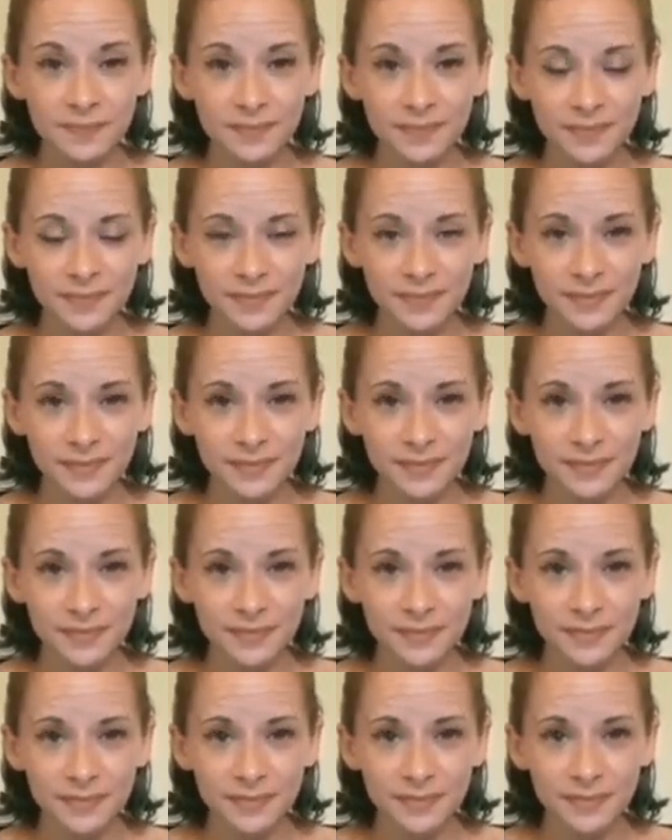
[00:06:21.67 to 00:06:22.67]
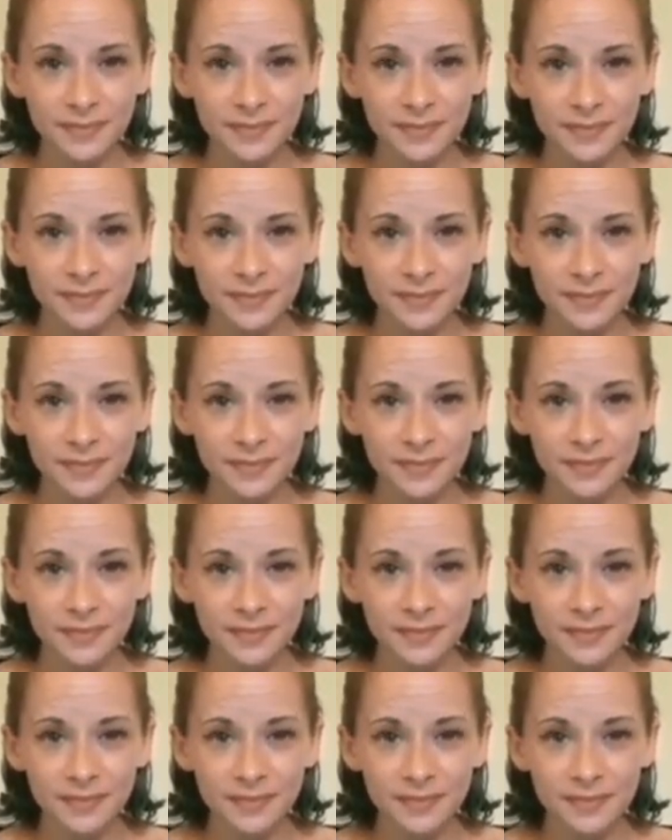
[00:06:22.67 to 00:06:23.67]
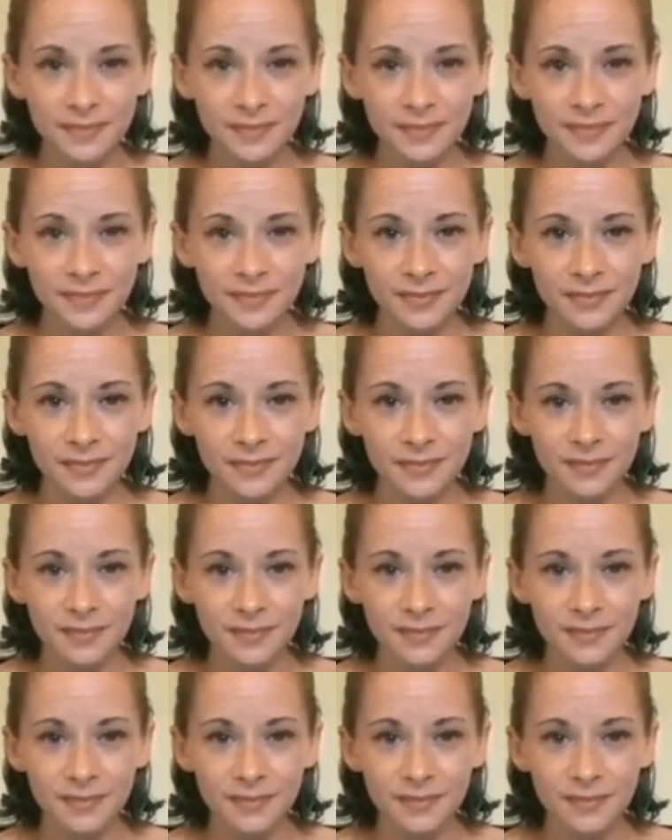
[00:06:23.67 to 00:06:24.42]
[no speech]